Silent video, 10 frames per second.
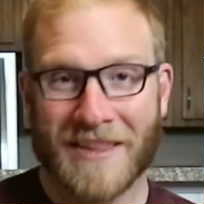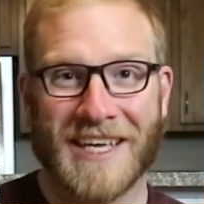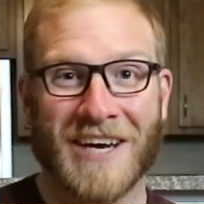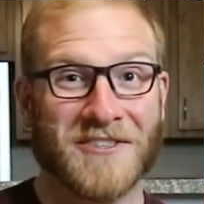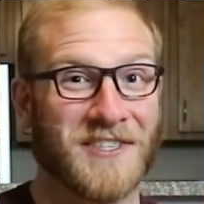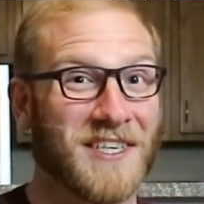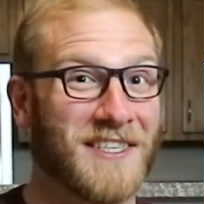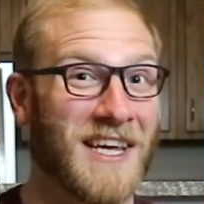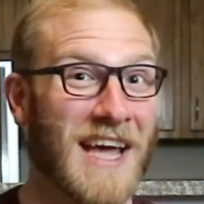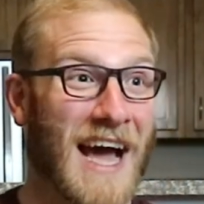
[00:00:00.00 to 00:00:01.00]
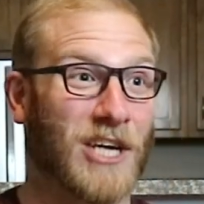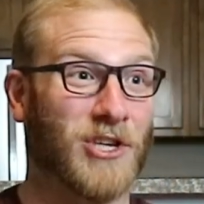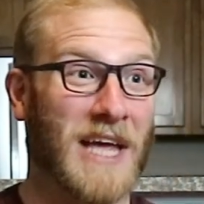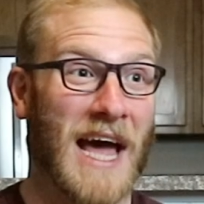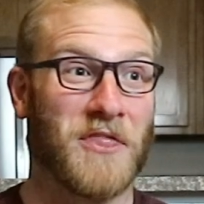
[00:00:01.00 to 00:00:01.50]
the LCT
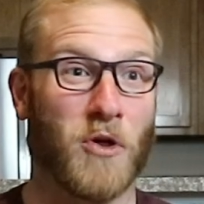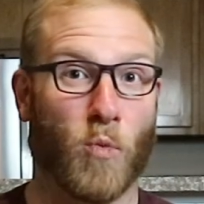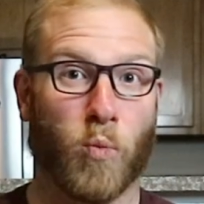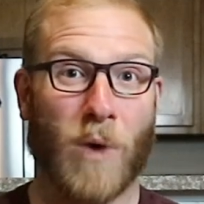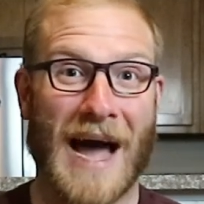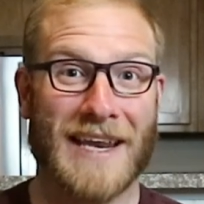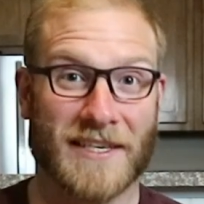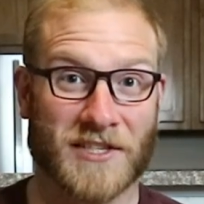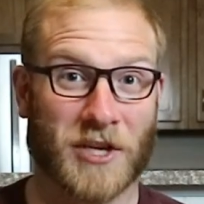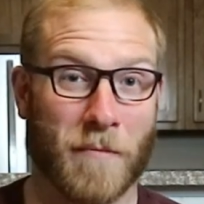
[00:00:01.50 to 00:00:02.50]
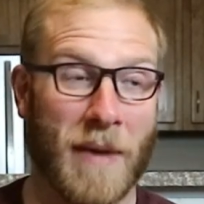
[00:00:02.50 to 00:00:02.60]
actually had the widest